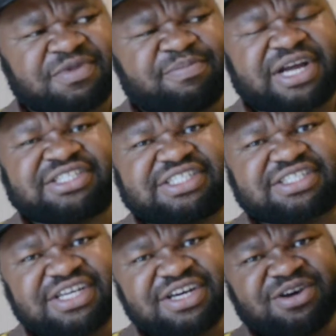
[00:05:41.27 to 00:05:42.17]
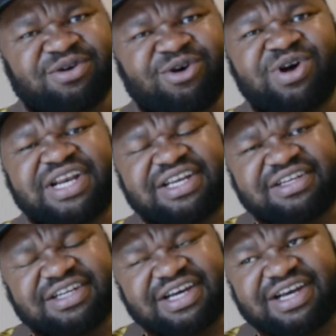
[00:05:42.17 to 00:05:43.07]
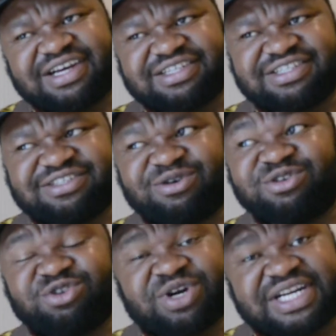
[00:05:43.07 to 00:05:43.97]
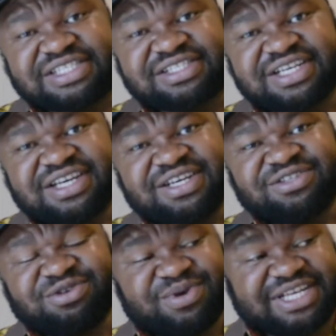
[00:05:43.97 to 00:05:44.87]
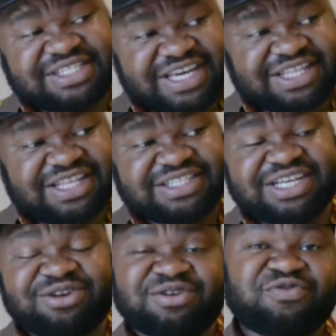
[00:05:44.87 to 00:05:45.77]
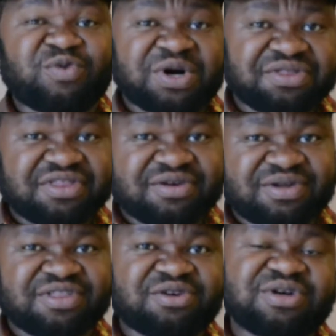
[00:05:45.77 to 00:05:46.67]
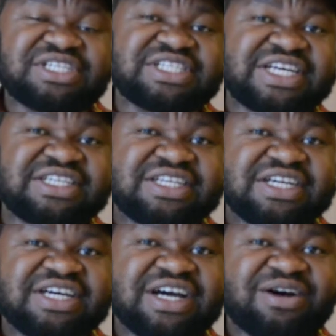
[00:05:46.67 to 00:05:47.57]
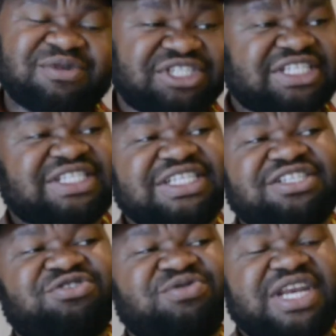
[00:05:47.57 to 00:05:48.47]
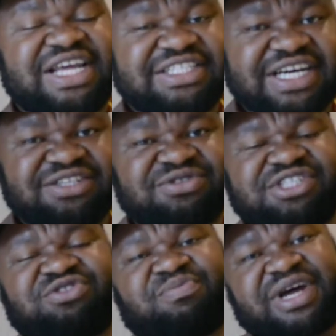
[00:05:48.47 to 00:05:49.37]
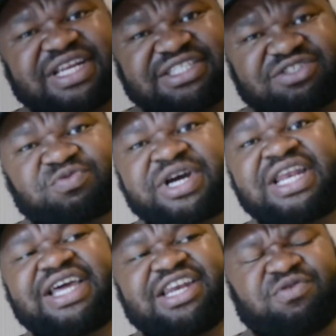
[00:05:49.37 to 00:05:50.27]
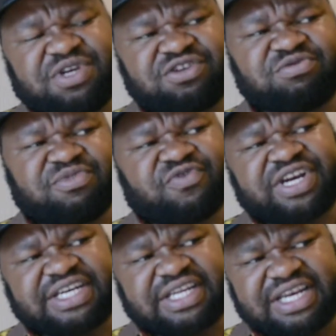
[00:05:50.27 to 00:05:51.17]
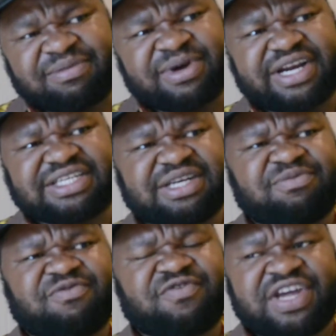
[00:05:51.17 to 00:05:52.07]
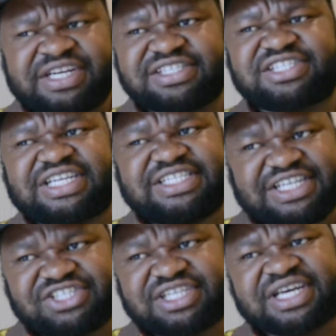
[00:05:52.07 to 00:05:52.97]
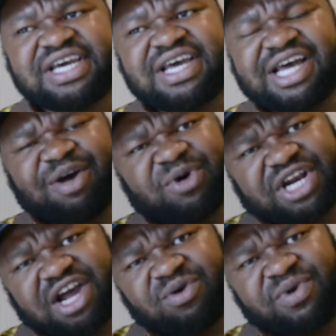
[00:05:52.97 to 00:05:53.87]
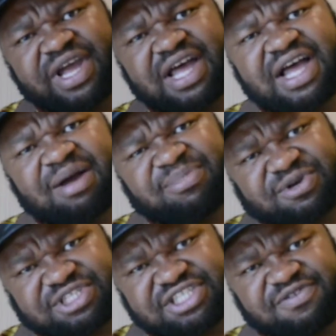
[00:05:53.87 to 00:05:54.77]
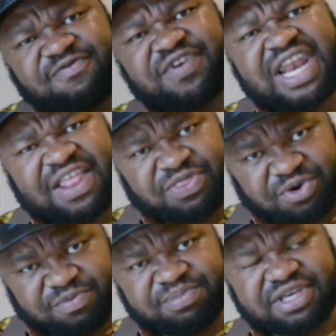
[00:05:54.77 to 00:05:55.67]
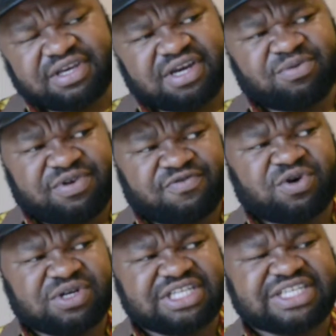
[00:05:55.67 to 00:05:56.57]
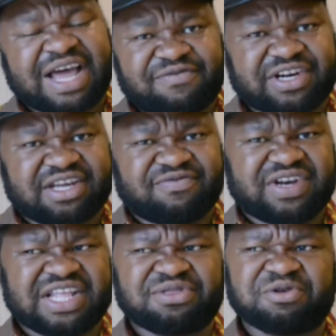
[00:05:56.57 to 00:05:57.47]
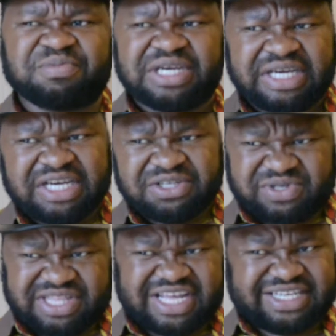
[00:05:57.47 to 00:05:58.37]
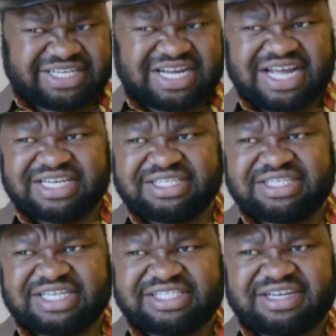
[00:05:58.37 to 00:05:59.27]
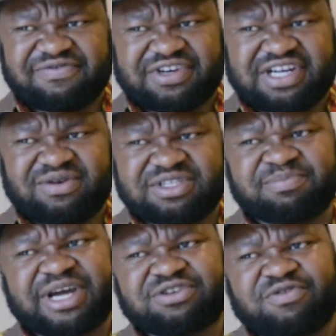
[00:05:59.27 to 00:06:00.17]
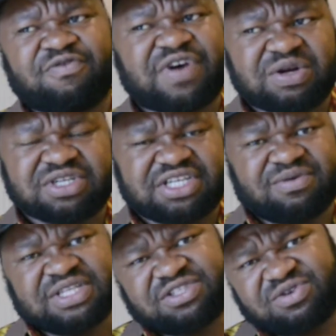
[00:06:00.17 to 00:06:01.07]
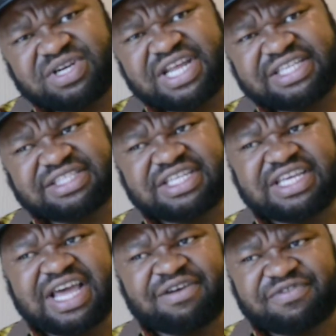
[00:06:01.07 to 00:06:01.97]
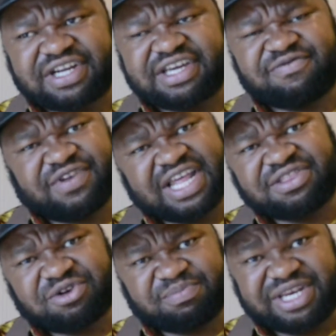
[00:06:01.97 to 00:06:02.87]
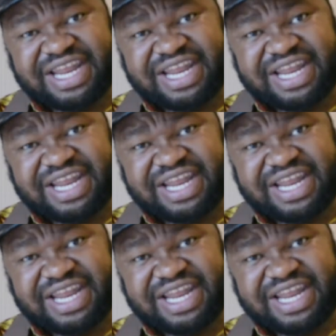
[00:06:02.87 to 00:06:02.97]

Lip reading: budget on donors. So we are saying there's a lot of wealth on the continent. We just need to nurture it, we need to manage it well, and we need to be very deliberate and very strategic about how we are approaching philanthropy. We've called it African philanthropy. So in that regard, Trust Africa was part of founding what's known as the African Philanthropy